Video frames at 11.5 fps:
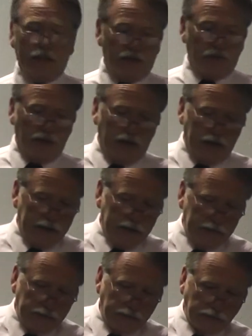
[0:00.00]

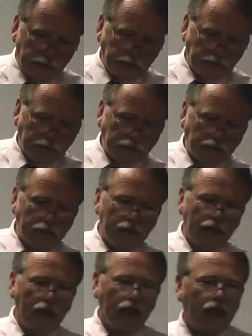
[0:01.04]
Israel.
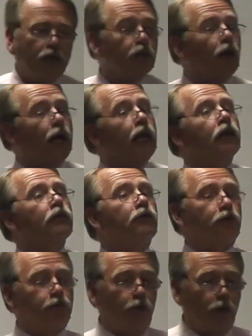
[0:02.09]
He reigned
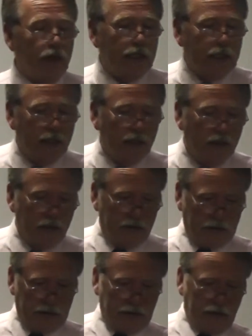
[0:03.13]
for 40
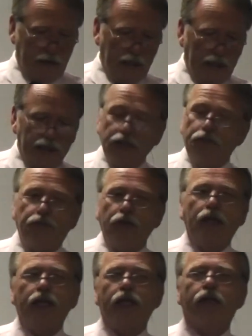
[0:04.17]
years,
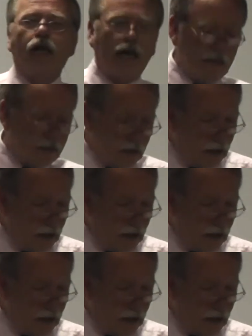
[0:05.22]
defeating God's